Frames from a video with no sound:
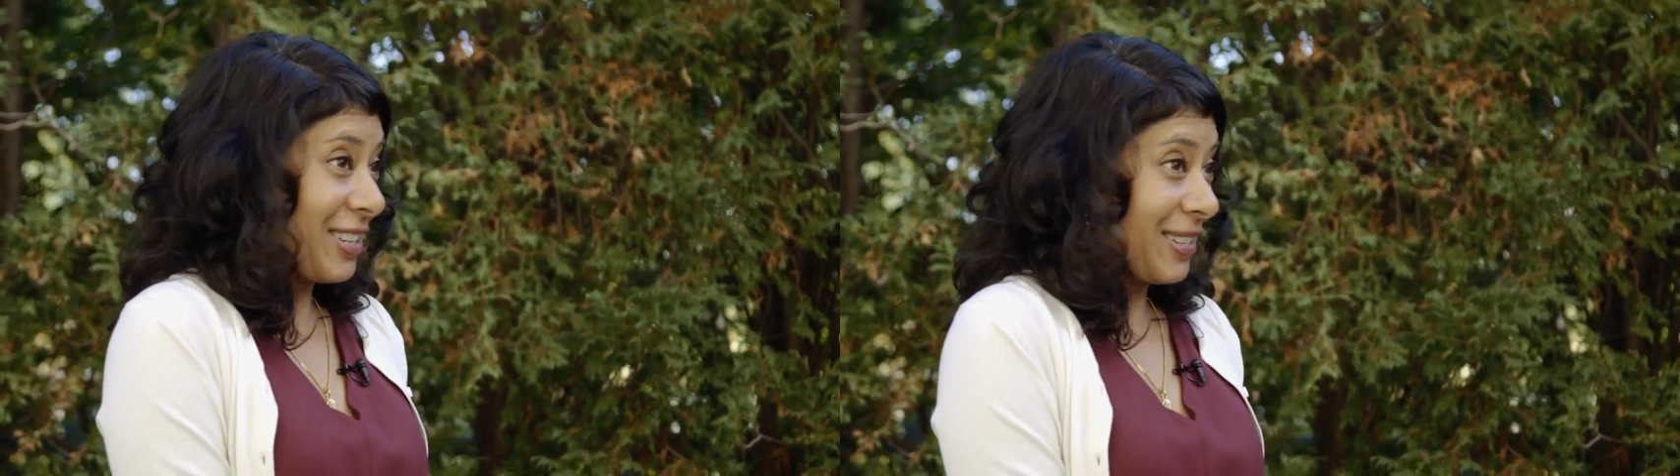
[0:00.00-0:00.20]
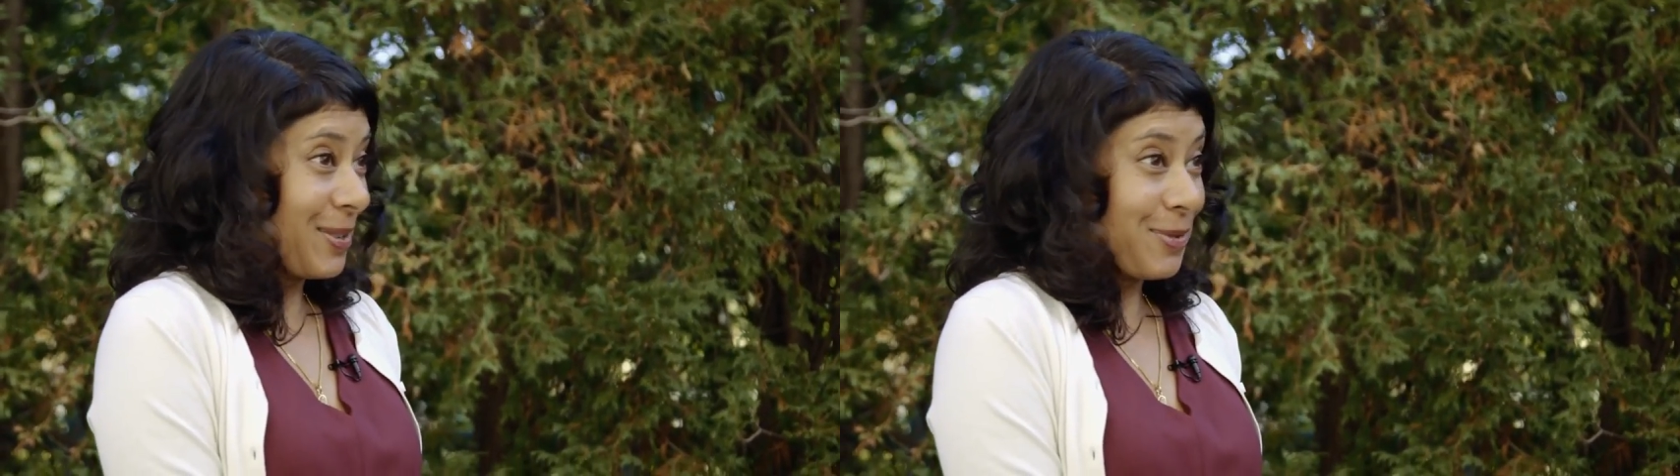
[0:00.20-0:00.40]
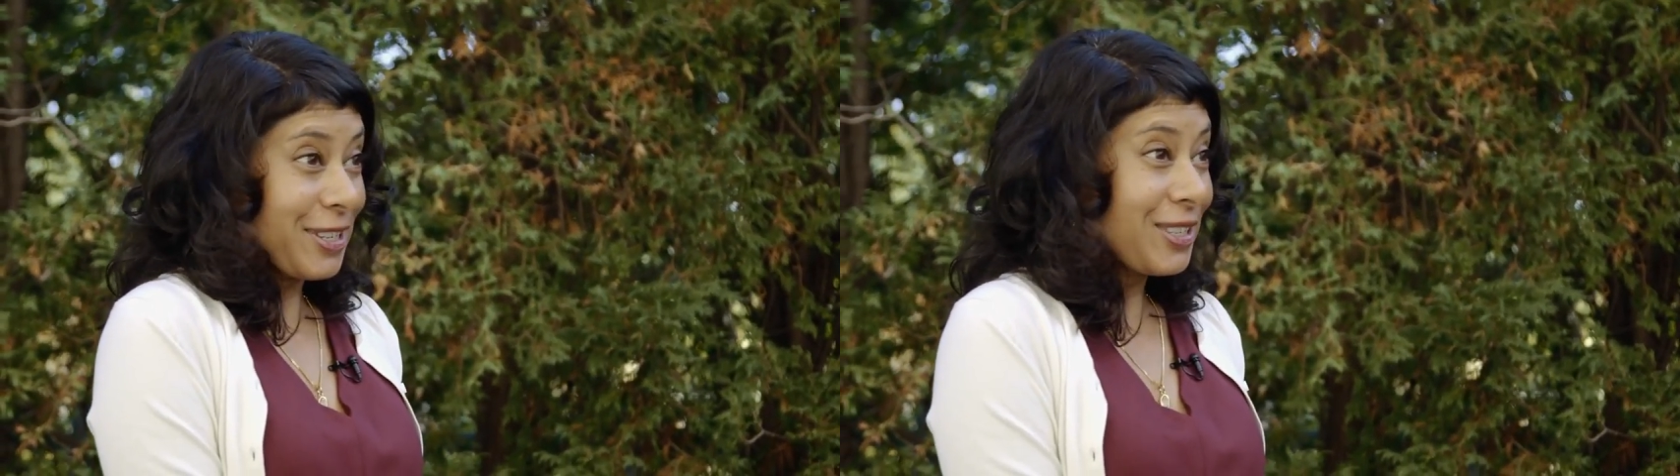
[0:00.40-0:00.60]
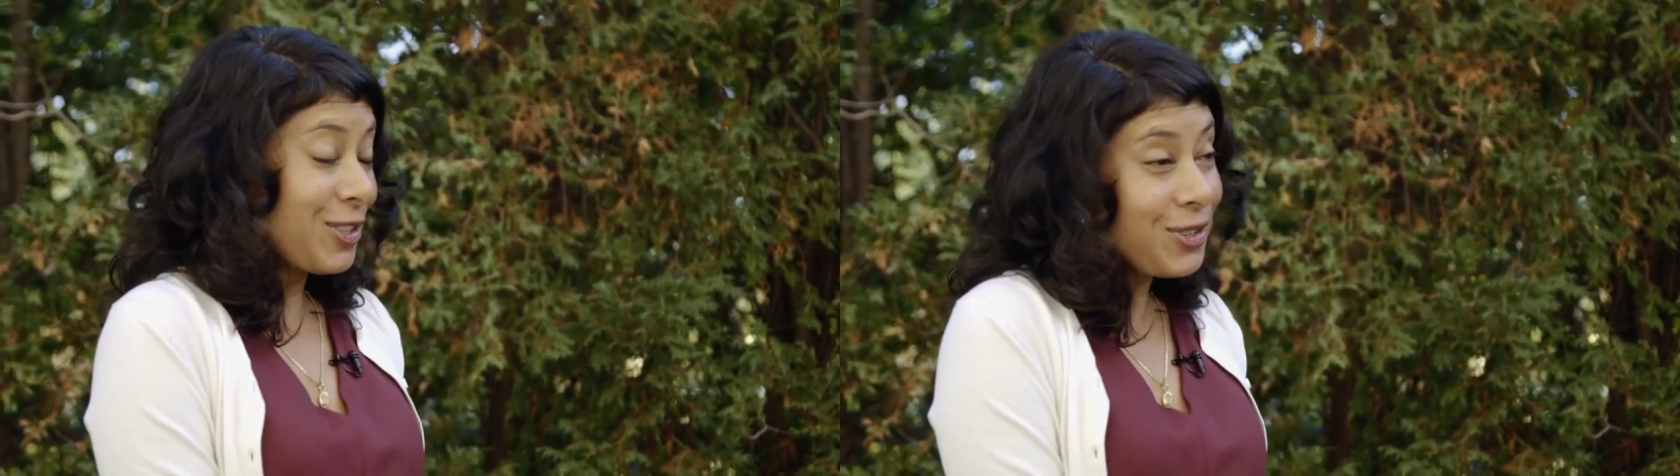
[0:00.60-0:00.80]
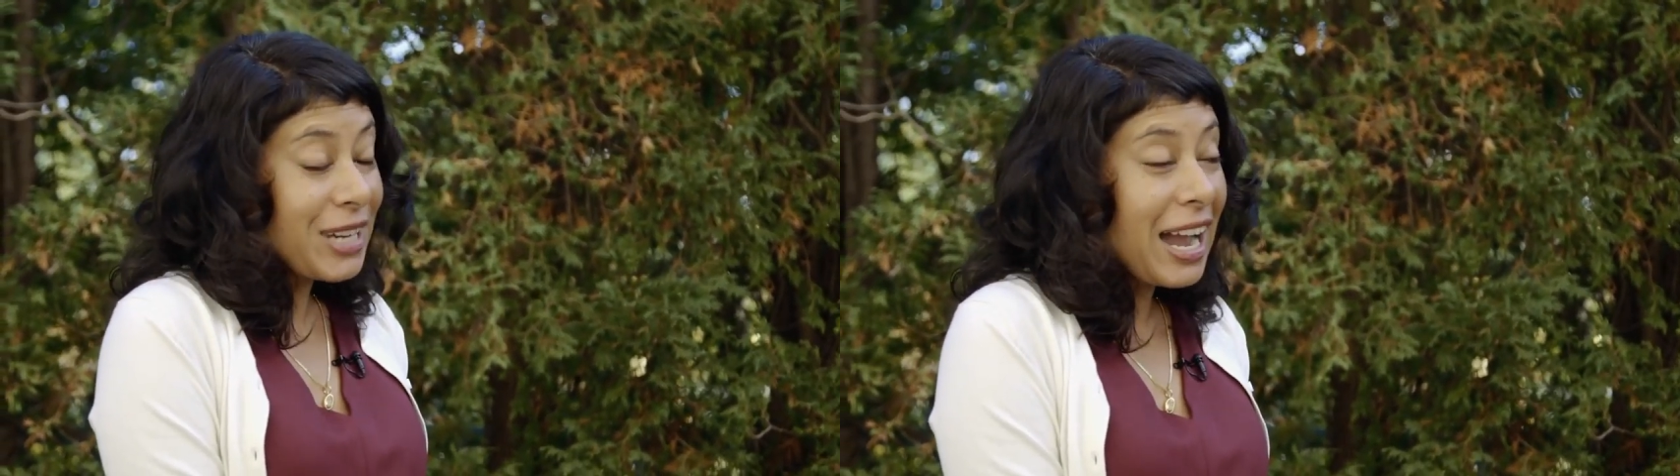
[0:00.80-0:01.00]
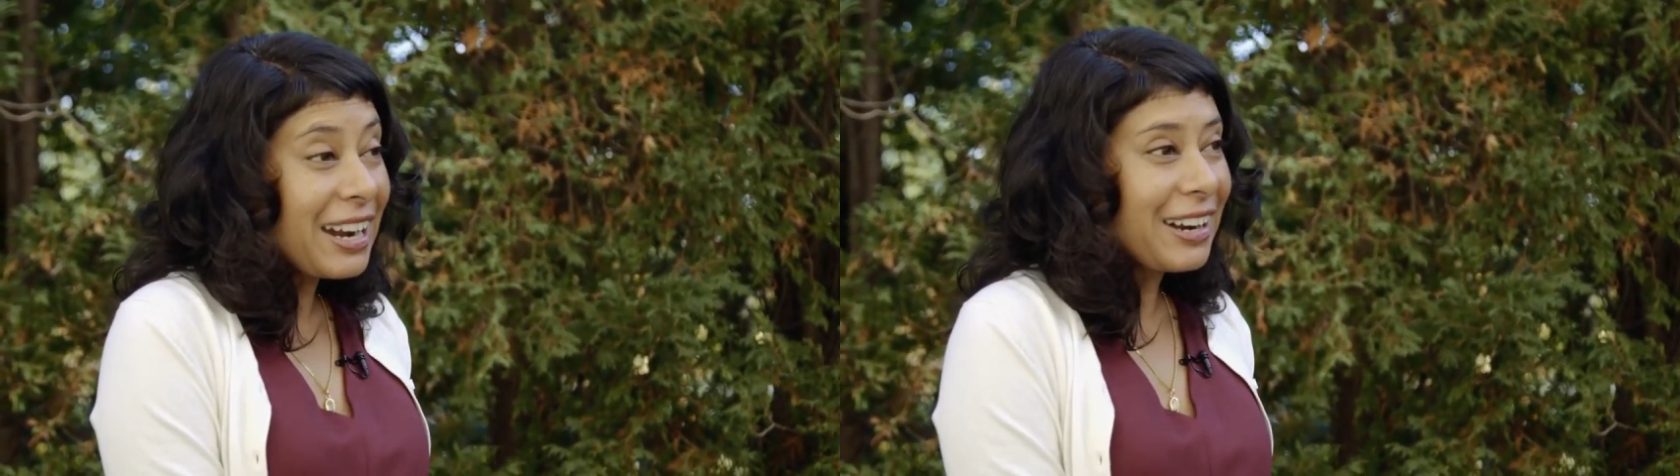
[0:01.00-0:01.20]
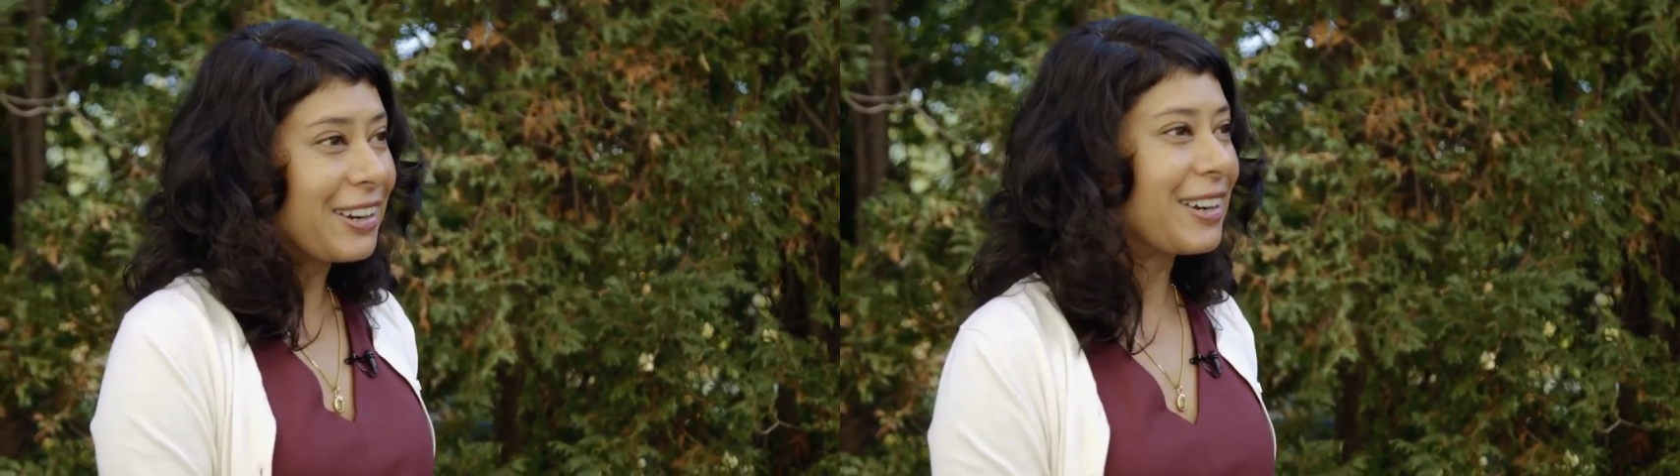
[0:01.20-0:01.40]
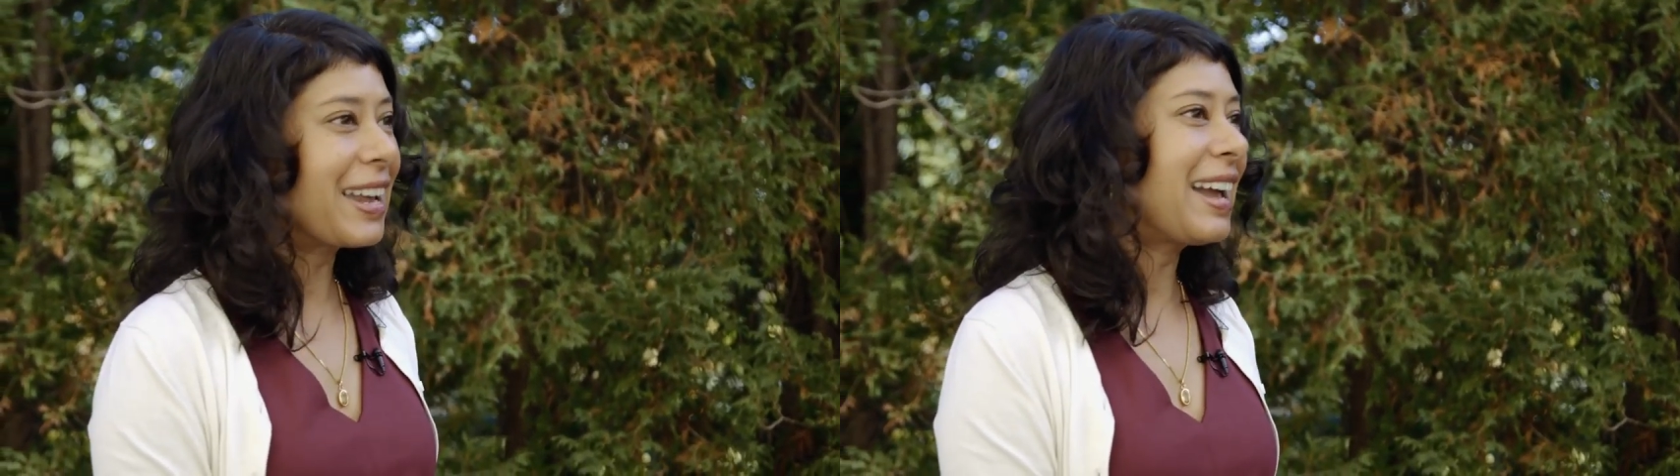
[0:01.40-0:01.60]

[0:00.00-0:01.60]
just was too tired